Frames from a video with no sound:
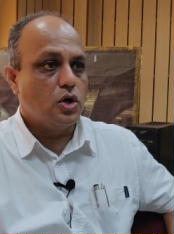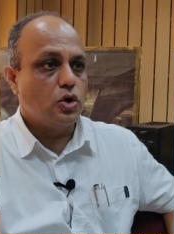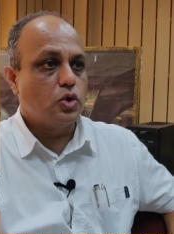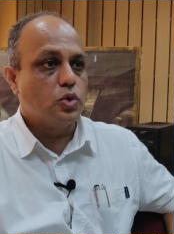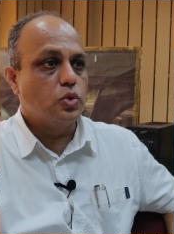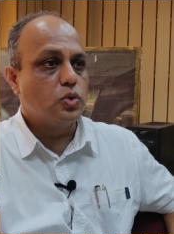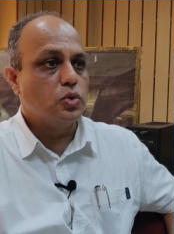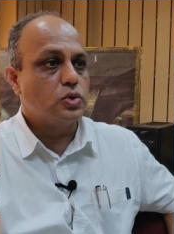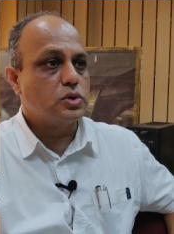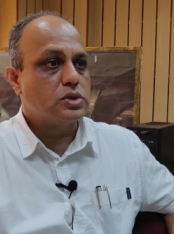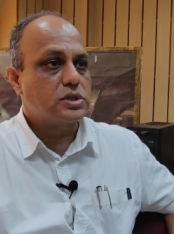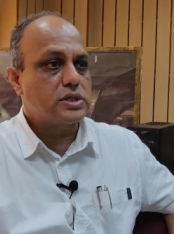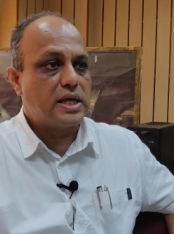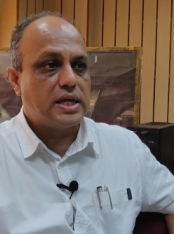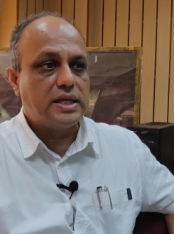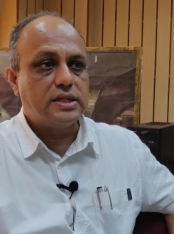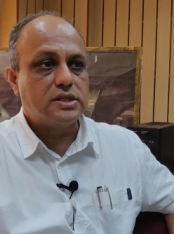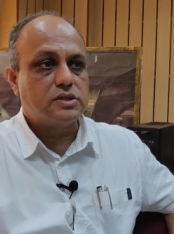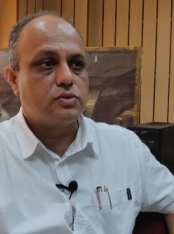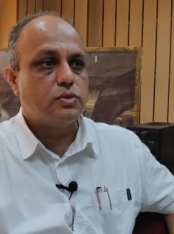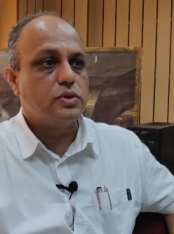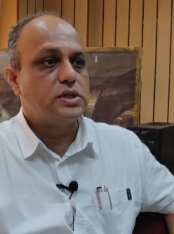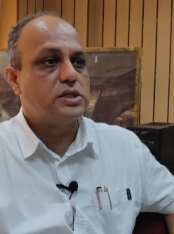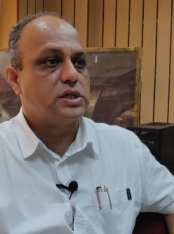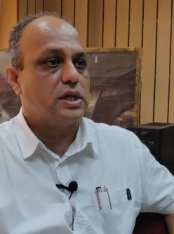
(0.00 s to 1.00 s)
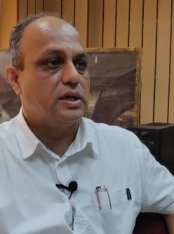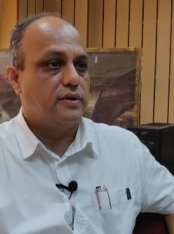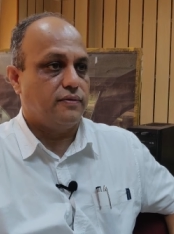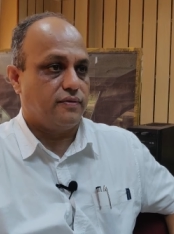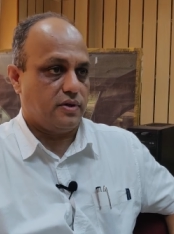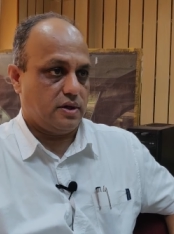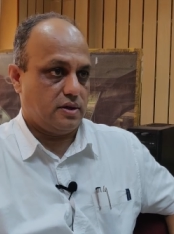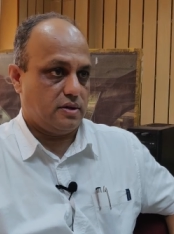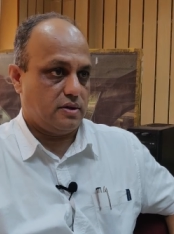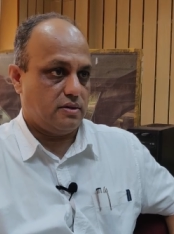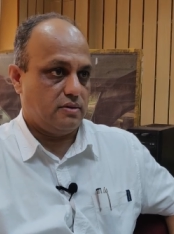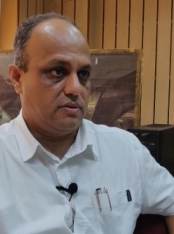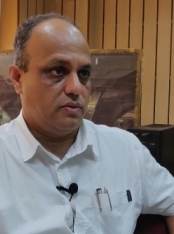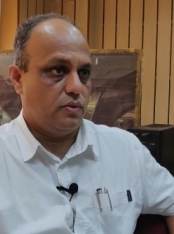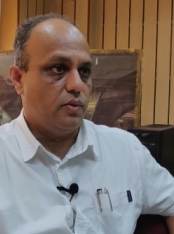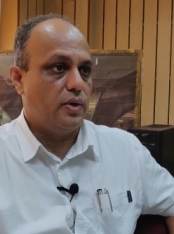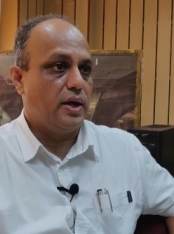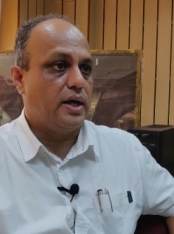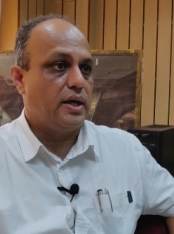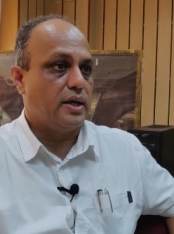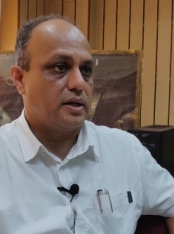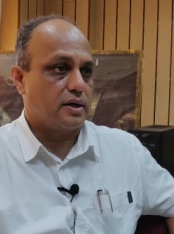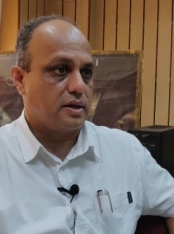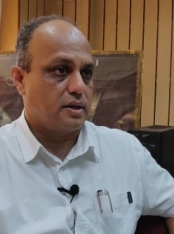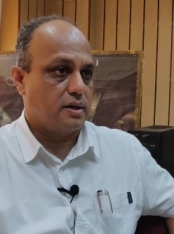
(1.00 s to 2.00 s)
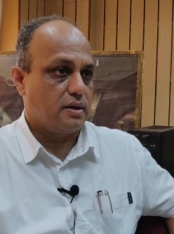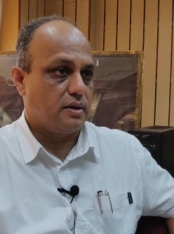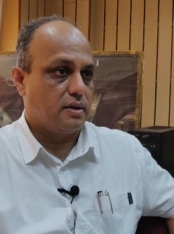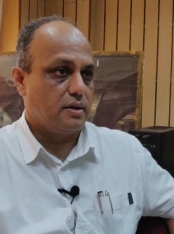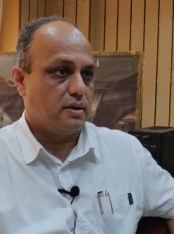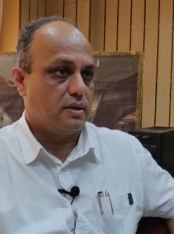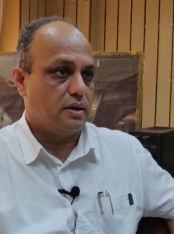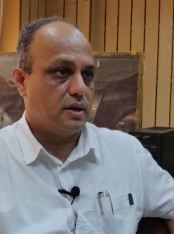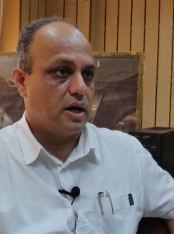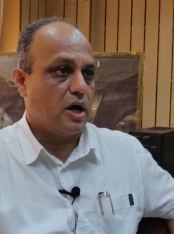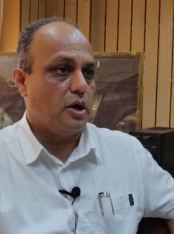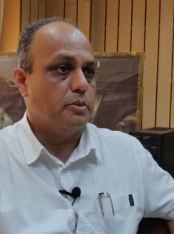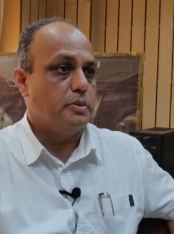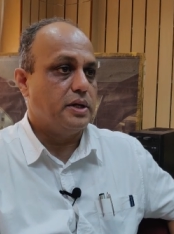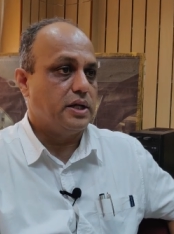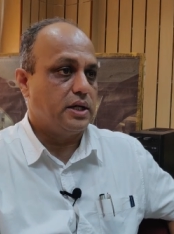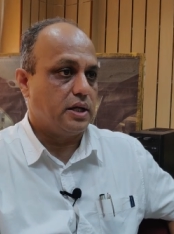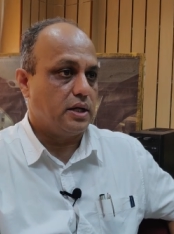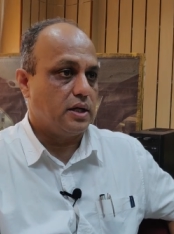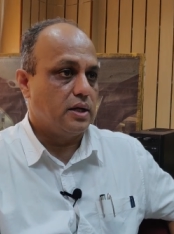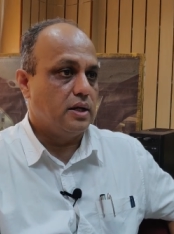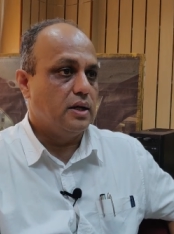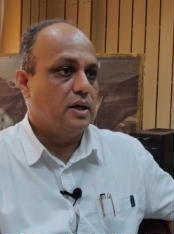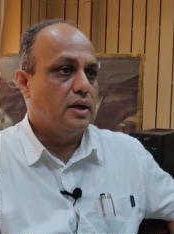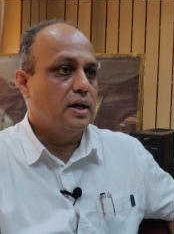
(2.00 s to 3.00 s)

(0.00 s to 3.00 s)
to sense which elephant, where, how many.